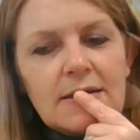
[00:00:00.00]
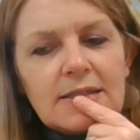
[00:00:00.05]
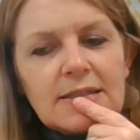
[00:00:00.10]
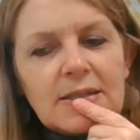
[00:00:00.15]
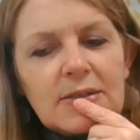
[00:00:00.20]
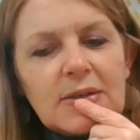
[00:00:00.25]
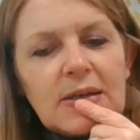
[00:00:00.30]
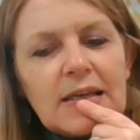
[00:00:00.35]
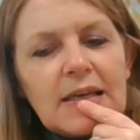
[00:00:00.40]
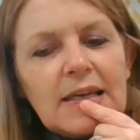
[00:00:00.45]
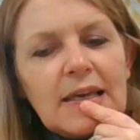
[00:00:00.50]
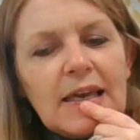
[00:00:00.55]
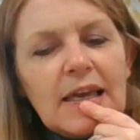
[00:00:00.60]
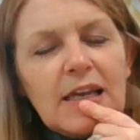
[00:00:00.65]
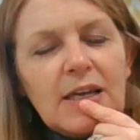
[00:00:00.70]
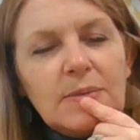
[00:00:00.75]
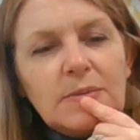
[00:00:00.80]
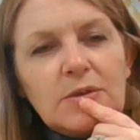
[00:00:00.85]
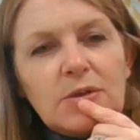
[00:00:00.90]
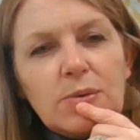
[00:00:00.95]
So he
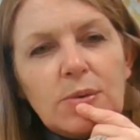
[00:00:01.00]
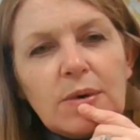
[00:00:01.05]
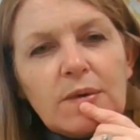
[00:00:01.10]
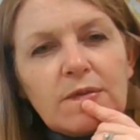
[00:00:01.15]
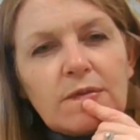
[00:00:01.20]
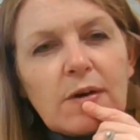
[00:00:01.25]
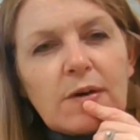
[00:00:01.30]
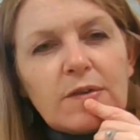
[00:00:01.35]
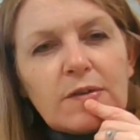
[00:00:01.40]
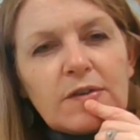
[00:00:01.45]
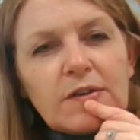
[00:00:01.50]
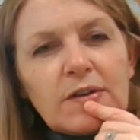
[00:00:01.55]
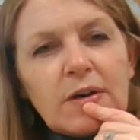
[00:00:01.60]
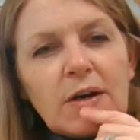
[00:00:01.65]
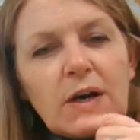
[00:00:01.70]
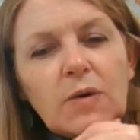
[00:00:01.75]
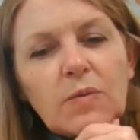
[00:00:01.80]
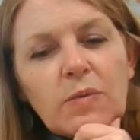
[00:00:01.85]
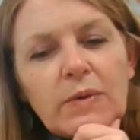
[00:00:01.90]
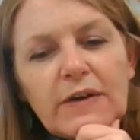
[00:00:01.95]
came to
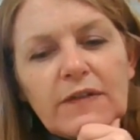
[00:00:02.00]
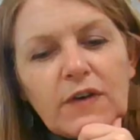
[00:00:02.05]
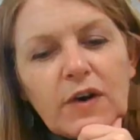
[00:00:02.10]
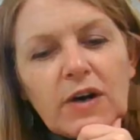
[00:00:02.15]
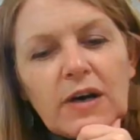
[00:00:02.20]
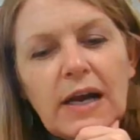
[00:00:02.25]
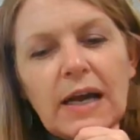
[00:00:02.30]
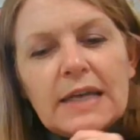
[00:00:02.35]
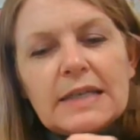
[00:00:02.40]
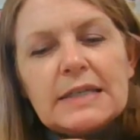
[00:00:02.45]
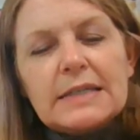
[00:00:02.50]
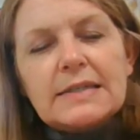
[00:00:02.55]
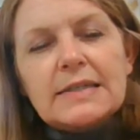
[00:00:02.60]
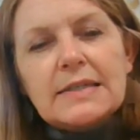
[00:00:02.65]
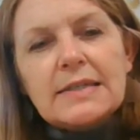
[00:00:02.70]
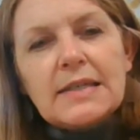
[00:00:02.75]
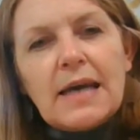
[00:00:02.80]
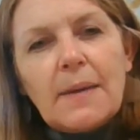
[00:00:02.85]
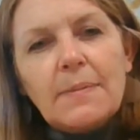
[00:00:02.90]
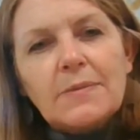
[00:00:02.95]
a river and he
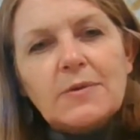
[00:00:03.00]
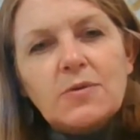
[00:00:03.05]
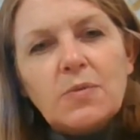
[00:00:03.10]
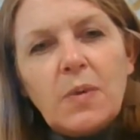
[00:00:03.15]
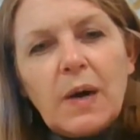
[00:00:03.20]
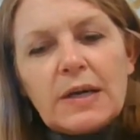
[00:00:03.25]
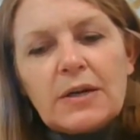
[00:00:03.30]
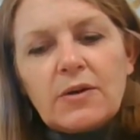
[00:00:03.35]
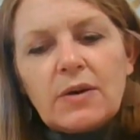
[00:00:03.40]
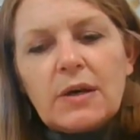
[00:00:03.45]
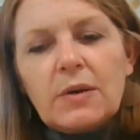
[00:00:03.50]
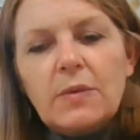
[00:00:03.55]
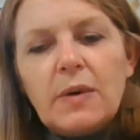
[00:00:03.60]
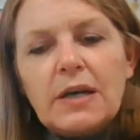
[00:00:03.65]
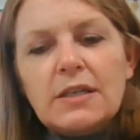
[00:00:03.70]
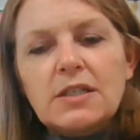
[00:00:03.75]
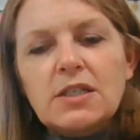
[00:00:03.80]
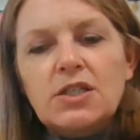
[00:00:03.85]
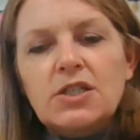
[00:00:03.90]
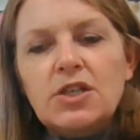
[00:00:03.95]
stopped wondering
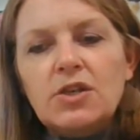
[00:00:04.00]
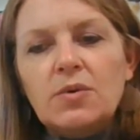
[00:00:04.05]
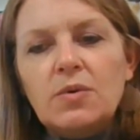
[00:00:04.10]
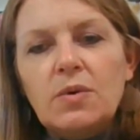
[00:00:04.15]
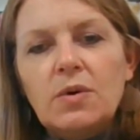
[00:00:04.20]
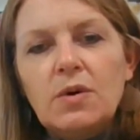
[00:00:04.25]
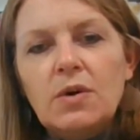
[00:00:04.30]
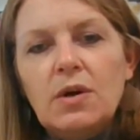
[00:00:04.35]
what to do.